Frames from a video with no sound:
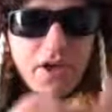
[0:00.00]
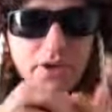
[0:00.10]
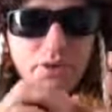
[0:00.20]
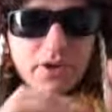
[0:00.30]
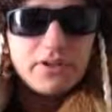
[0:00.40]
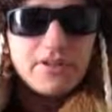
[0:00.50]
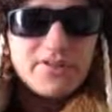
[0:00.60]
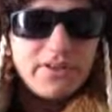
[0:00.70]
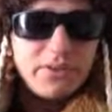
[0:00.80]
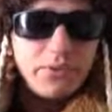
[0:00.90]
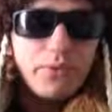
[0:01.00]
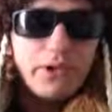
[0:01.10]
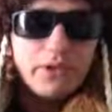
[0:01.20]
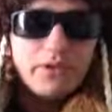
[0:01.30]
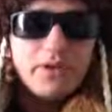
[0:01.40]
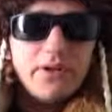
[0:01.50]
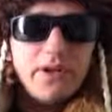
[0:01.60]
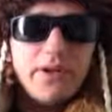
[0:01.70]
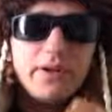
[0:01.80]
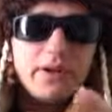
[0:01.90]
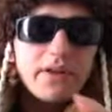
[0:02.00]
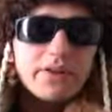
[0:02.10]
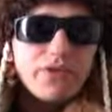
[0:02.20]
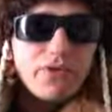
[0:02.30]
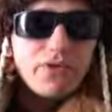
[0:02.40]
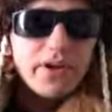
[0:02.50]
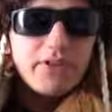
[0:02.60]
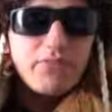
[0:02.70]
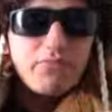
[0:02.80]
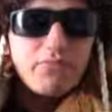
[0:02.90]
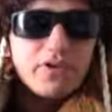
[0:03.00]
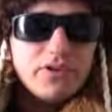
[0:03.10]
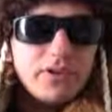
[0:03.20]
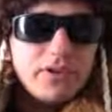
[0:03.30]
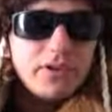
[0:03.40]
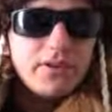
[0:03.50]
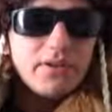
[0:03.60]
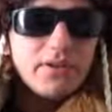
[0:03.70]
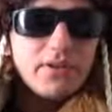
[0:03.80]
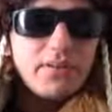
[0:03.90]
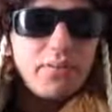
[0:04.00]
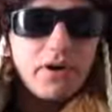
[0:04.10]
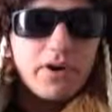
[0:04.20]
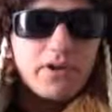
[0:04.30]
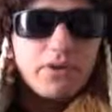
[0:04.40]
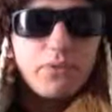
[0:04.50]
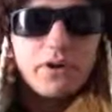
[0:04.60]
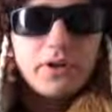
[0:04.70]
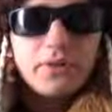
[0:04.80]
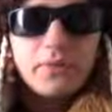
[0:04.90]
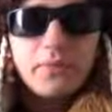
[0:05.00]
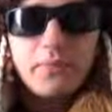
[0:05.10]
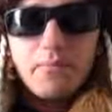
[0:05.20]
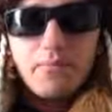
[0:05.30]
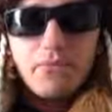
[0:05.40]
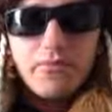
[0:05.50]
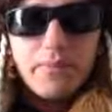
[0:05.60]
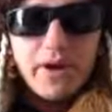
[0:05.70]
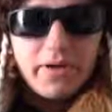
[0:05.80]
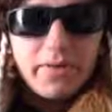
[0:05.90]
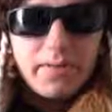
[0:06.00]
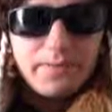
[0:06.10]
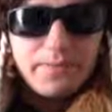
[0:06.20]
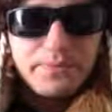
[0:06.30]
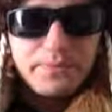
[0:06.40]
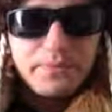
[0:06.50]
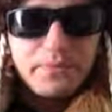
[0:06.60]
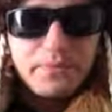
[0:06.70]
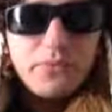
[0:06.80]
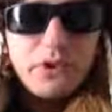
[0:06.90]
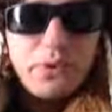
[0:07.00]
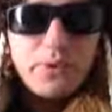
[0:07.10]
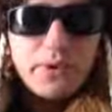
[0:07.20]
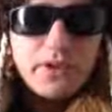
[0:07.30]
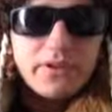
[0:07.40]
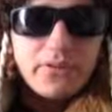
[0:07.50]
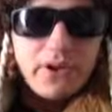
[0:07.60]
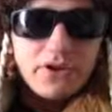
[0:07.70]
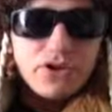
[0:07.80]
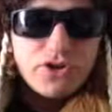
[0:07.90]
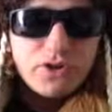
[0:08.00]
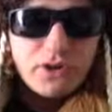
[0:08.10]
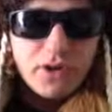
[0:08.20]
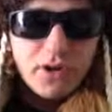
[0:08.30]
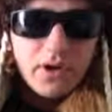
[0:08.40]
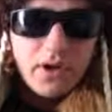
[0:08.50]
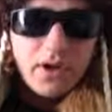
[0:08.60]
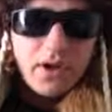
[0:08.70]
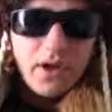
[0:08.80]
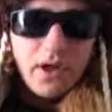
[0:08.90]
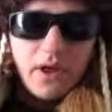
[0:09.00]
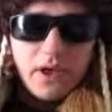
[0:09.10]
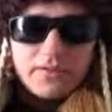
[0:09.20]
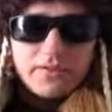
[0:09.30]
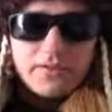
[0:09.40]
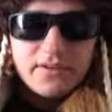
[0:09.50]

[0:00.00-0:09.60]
you can easily win another trade by predicting that the market will move back within the range. And